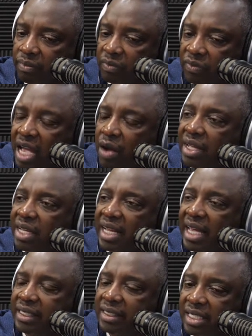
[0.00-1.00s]
Now we're at
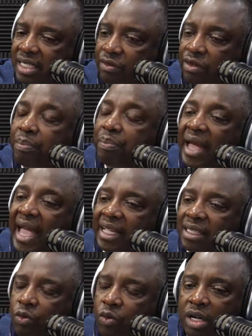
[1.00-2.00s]
19. We're back
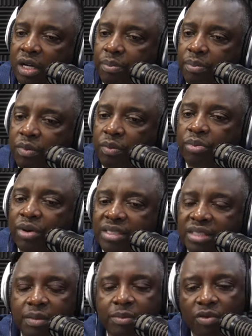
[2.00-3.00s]
where
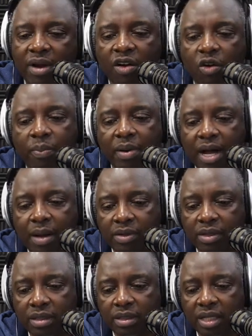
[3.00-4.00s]
President Barack
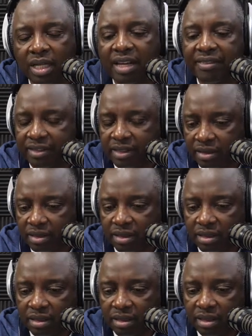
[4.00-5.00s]
Obama left it.
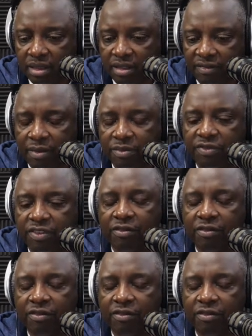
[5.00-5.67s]
From